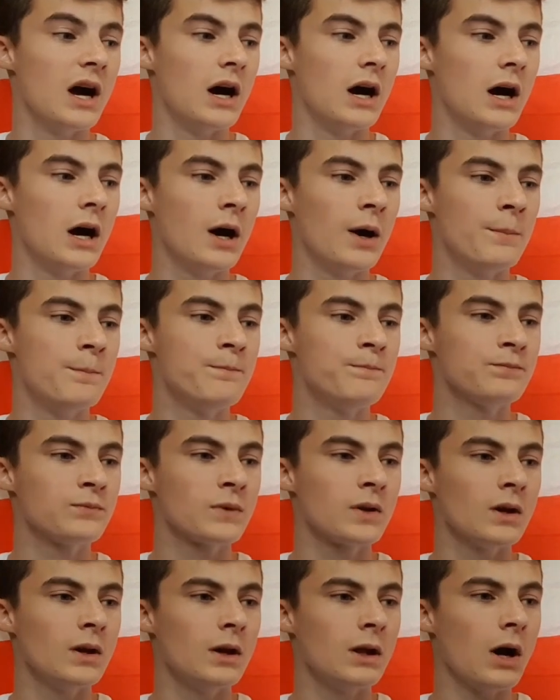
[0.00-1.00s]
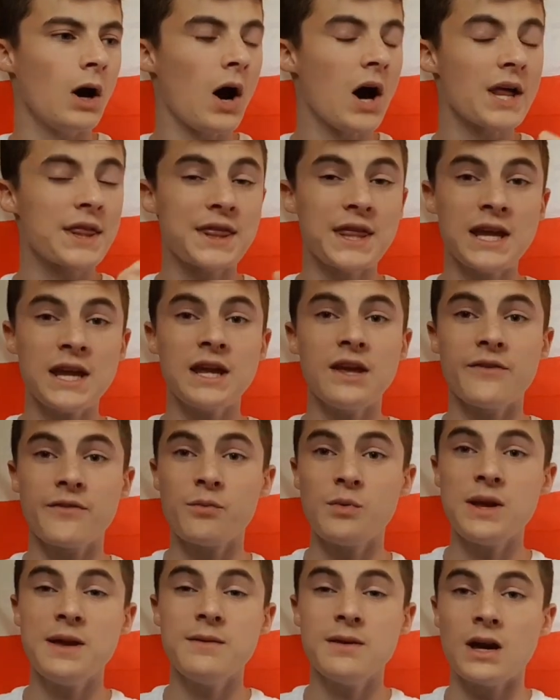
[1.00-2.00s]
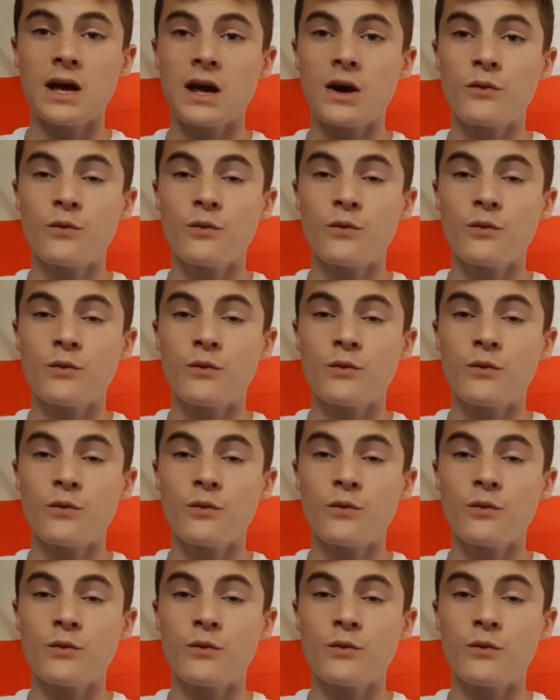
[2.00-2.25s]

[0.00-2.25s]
I think if we